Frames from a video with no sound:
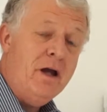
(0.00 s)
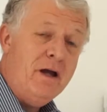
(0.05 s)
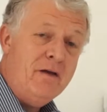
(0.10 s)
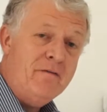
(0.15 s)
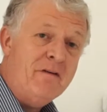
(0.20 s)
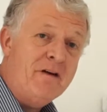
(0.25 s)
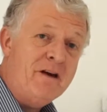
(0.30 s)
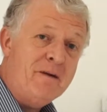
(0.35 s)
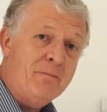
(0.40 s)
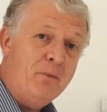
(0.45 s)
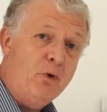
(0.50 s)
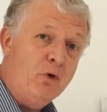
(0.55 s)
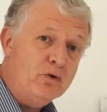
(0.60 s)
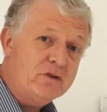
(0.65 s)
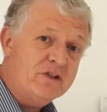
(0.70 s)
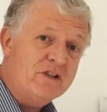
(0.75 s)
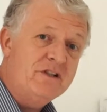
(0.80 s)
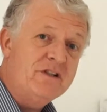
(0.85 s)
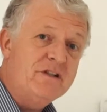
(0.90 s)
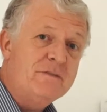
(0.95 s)
very
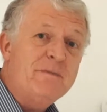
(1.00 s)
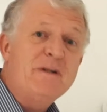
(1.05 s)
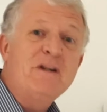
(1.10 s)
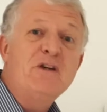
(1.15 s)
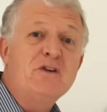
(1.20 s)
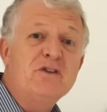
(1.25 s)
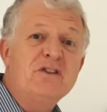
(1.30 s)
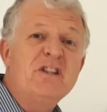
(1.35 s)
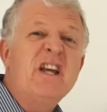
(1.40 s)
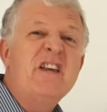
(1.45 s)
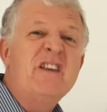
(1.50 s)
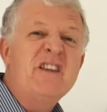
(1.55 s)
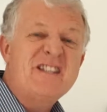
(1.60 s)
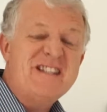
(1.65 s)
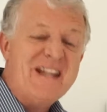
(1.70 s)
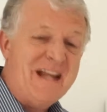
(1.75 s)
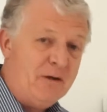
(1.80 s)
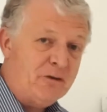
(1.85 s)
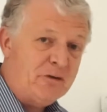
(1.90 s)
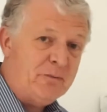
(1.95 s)
important because the
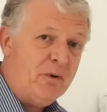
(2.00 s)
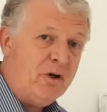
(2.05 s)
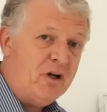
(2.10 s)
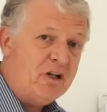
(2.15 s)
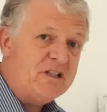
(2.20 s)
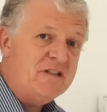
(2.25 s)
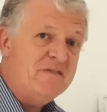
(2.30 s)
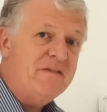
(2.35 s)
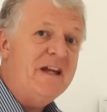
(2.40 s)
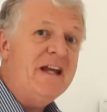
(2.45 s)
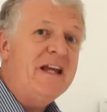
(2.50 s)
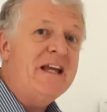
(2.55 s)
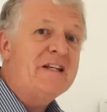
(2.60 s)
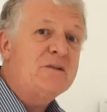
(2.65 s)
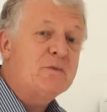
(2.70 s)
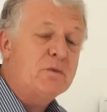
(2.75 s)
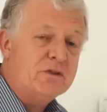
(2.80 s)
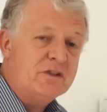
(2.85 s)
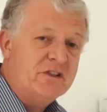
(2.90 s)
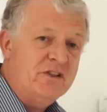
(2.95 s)
sales part of it is
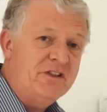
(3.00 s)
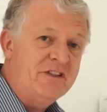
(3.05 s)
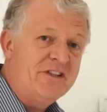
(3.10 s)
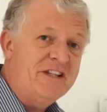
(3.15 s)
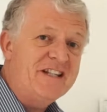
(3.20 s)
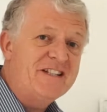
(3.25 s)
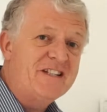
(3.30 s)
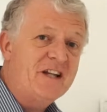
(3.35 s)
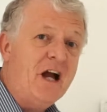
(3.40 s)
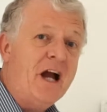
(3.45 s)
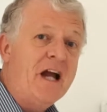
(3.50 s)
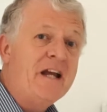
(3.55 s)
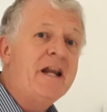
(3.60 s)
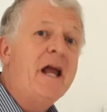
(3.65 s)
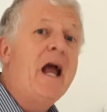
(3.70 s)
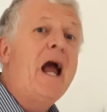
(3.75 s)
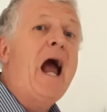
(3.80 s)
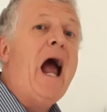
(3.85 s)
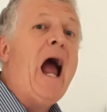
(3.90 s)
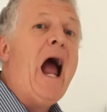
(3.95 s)
what's going to decide
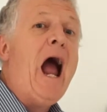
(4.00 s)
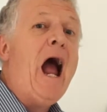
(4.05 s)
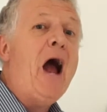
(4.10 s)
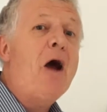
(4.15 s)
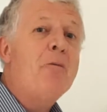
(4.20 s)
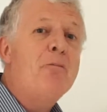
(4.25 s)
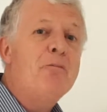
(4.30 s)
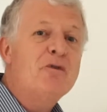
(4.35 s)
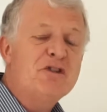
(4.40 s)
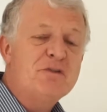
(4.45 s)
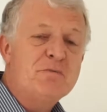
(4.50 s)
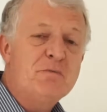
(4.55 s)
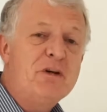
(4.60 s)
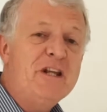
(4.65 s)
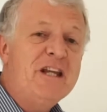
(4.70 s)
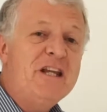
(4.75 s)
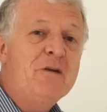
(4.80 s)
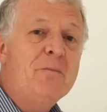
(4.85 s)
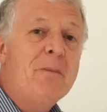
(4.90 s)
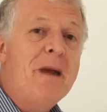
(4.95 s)
how much
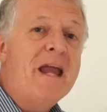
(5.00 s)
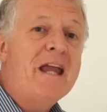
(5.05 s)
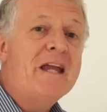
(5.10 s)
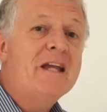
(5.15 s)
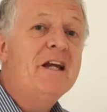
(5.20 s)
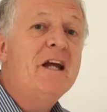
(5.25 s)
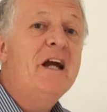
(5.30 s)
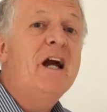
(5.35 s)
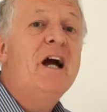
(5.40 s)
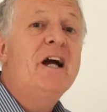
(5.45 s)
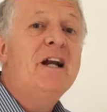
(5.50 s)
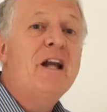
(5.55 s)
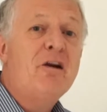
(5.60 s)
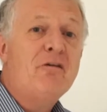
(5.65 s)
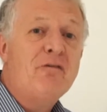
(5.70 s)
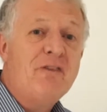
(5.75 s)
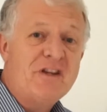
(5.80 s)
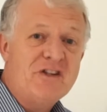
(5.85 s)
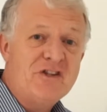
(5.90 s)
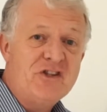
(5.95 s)
money you make and how
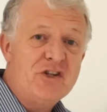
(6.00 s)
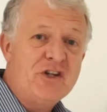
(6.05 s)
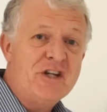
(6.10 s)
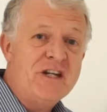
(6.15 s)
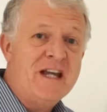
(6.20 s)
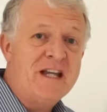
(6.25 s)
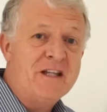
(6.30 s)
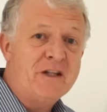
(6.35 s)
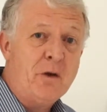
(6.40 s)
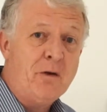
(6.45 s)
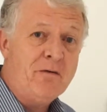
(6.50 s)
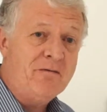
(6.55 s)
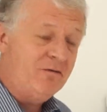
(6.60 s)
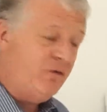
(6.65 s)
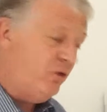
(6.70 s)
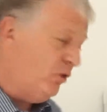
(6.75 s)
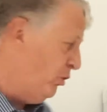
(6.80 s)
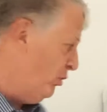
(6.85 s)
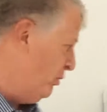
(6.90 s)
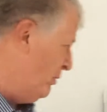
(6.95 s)
fast you can get going
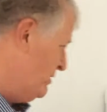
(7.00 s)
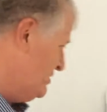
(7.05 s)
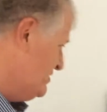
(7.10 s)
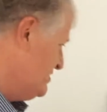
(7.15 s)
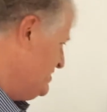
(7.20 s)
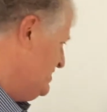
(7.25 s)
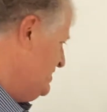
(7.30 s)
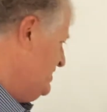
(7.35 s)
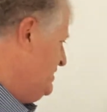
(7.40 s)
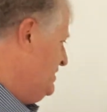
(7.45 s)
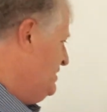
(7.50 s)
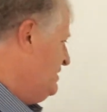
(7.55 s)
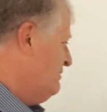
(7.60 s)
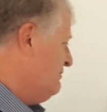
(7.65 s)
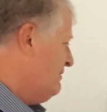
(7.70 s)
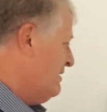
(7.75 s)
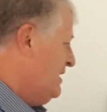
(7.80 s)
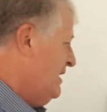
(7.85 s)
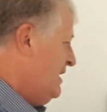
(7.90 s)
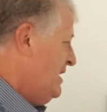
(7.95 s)
forwards.
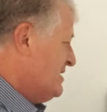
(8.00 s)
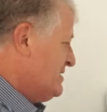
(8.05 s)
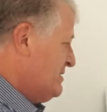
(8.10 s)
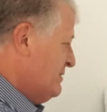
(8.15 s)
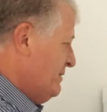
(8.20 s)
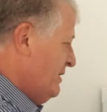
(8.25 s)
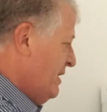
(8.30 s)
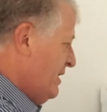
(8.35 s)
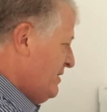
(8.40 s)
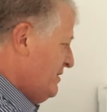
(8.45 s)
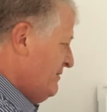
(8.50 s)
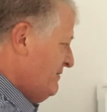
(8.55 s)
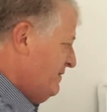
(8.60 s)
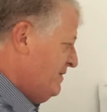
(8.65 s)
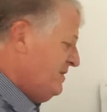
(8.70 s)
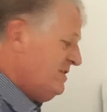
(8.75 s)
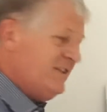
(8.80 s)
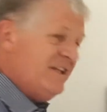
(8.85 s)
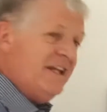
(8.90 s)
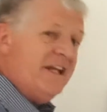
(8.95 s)
Right. So the
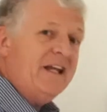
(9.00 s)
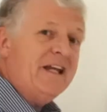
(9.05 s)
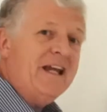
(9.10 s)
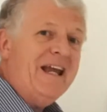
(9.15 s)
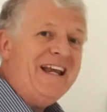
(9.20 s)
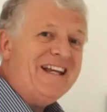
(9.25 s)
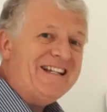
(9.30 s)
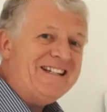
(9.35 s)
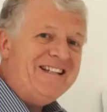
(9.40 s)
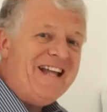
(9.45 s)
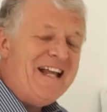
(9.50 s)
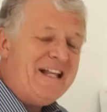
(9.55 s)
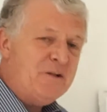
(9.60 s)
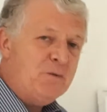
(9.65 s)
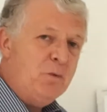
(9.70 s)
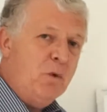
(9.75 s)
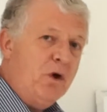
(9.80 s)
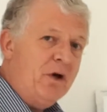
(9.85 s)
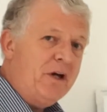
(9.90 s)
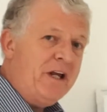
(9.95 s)
first thing is
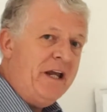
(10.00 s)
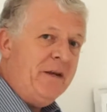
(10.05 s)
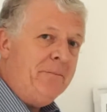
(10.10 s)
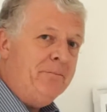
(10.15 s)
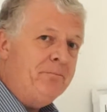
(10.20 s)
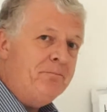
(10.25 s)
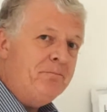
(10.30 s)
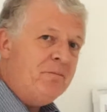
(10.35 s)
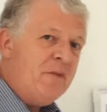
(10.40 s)
networking.